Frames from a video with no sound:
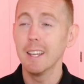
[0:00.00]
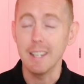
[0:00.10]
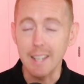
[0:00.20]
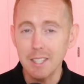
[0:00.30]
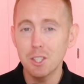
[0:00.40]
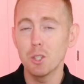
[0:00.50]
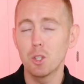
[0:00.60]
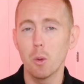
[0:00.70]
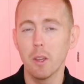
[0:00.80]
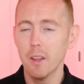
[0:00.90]
Needs to
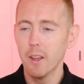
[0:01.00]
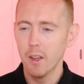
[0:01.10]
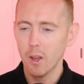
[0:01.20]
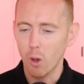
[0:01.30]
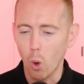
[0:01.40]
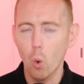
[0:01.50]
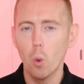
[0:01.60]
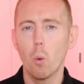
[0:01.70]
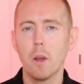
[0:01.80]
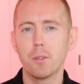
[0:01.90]
do it
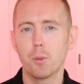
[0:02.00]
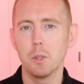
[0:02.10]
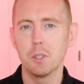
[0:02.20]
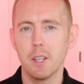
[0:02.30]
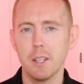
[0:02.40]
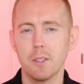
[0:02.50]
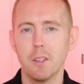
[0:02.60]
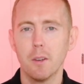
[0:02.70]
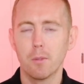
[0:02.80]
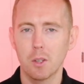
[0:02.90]
all the way through a
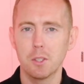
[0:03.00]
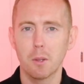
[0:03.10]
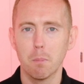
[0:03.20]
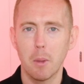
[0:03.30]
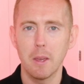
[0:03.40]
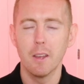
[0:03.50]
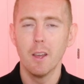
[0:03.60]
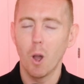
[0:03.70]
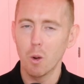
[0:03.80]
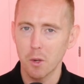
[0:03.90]
season for us to
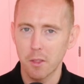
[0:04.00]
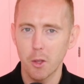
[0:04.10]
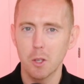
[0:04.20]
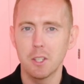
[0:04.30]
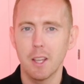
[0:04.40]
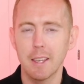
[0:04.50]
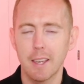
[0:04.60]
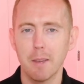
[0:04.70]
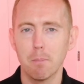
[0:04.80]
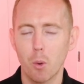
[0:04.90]
compete over a thirty-eight
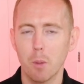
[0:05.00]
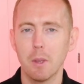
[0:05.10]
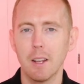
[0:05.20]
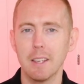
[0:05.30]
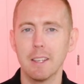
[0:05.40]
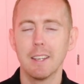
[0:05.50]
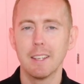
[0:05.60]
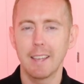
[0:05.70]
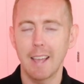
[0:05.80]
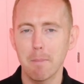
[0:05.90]
game Premier League
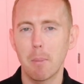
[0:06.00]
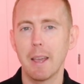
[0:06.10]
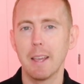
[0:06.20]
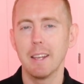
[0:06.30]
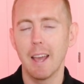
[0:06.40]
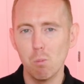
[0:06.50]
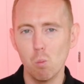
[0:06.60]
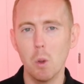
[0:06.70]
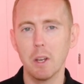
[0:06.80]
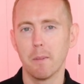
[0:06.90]
campaign
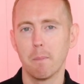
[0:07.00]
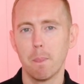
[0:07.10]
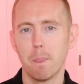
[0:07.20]
and win it.